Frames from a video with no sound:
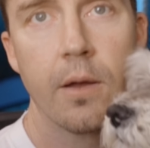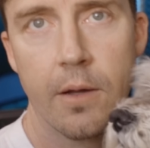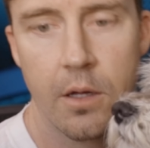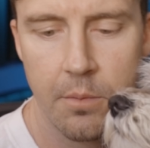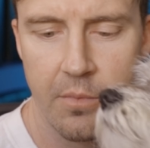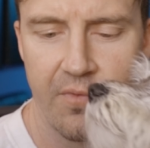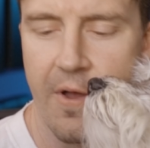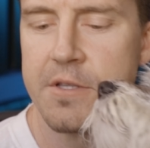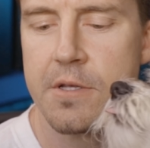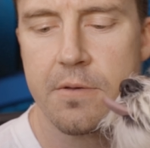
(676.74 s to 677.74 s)
Um,
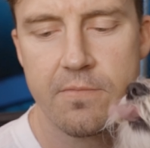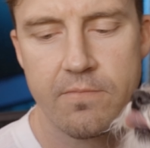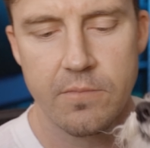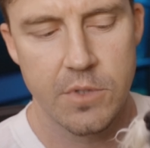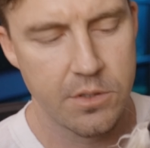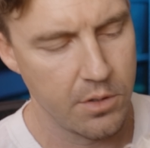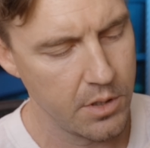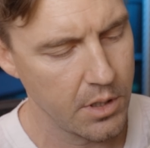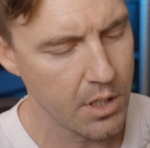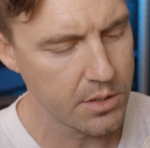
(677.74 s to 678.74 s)
Fonzie, is there
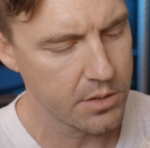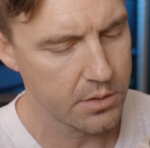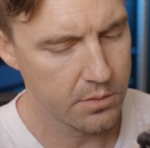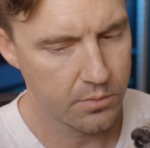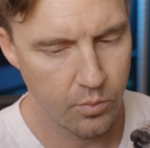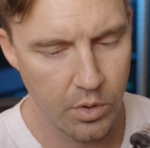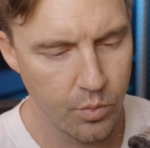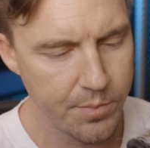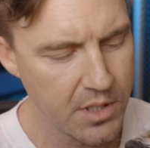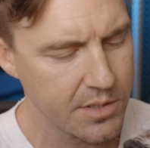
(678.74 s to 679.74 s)
anything else? What do
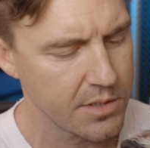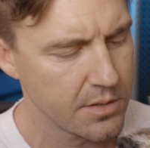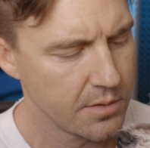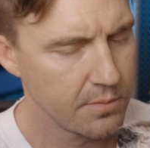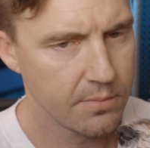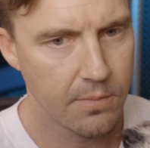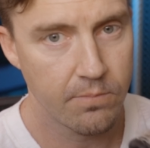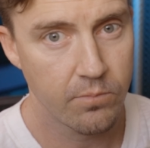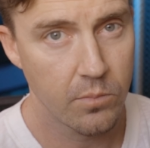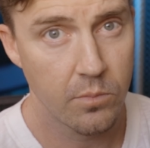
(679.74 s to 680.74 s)
we miss?
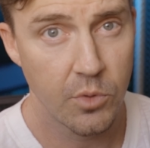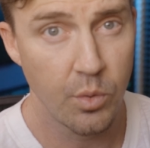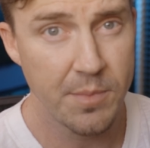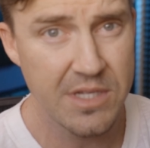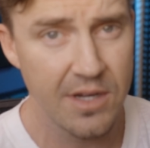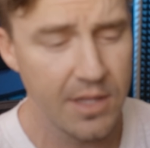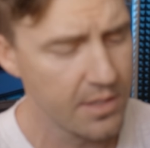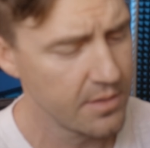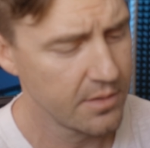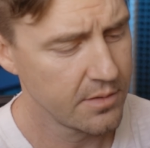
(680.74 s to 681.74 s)
Do we miss
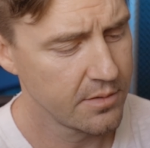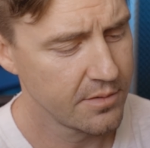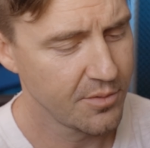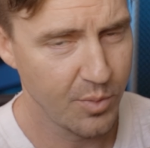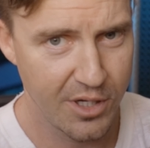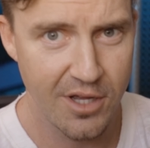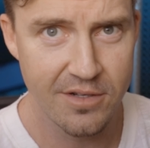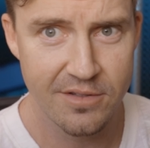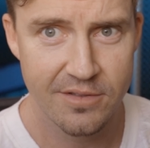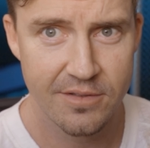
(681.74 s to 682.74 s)
anything? Are we
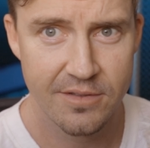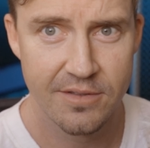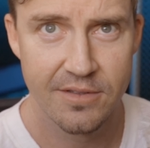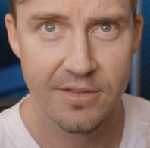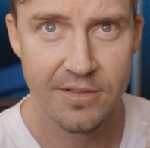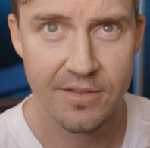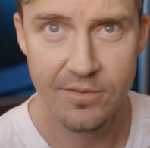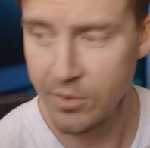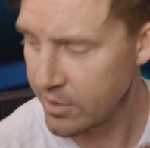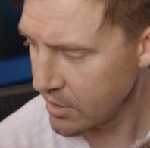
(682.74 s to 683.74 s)
good?
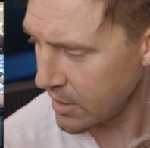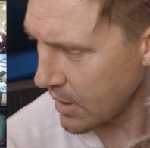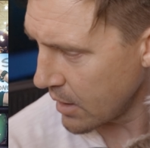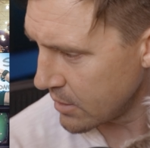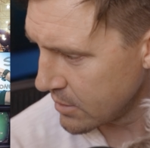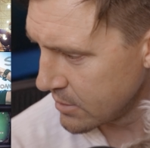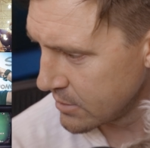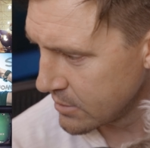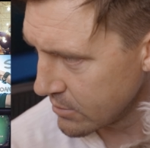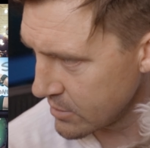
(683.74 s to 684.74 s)
What are you looking at?
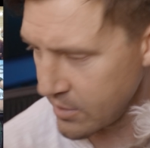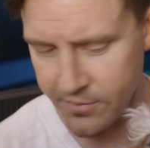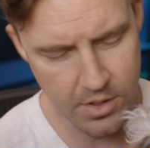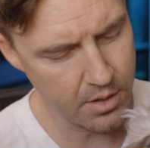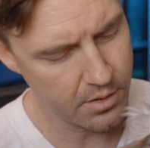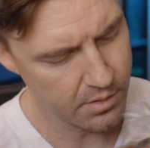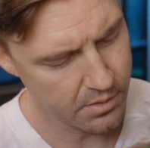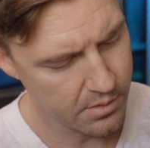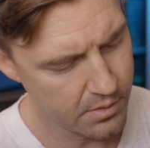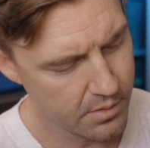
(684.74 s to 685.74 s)
What's over there?
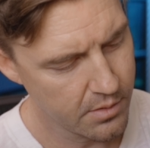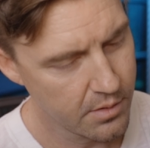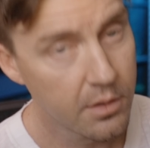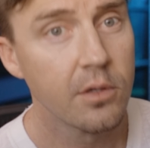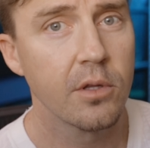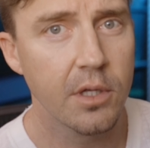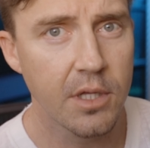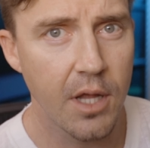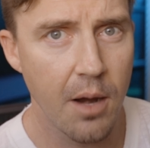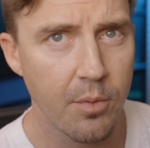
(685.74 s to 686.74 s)
Look in
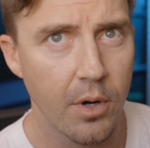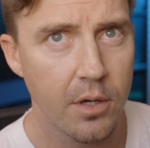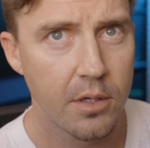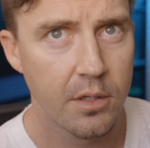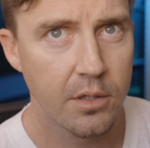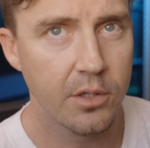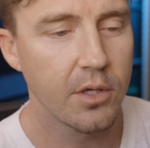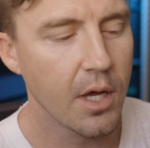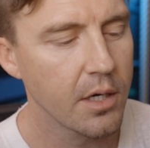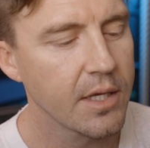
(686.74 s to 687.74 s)
the camera. Look, you
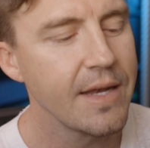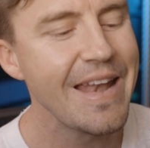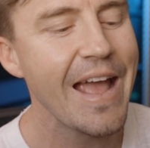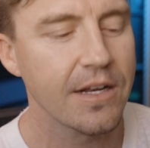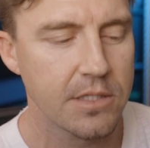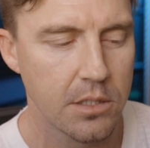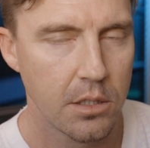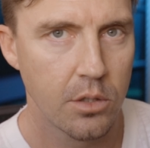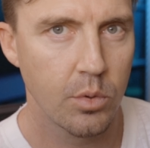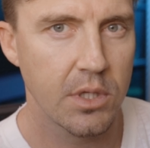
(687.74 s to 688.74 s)
got to connect
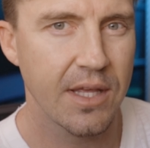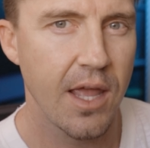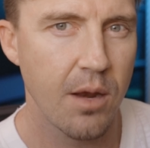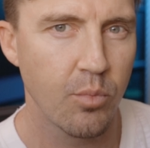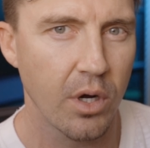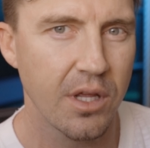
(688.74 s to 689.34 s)
with the camera.